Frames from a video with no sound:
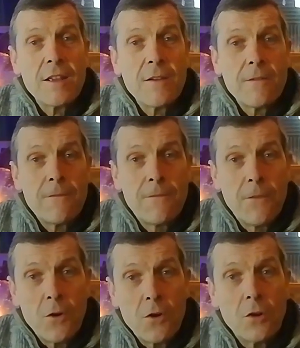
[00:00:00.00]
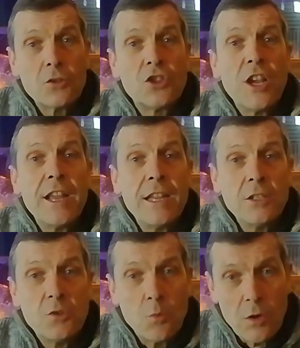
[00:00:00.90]
3, 4
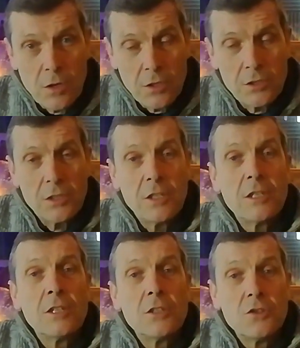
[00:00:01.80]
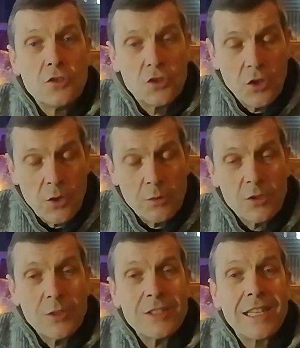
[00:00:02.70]
change, 1, 2,
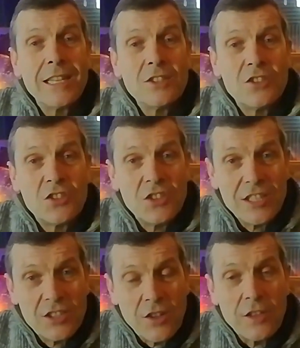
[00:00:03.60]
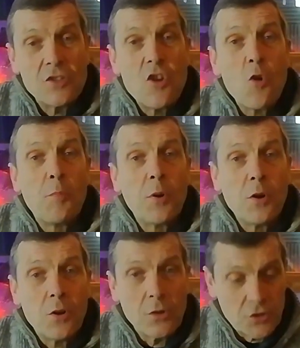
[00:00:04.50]
so it's a consistent, there's no pause.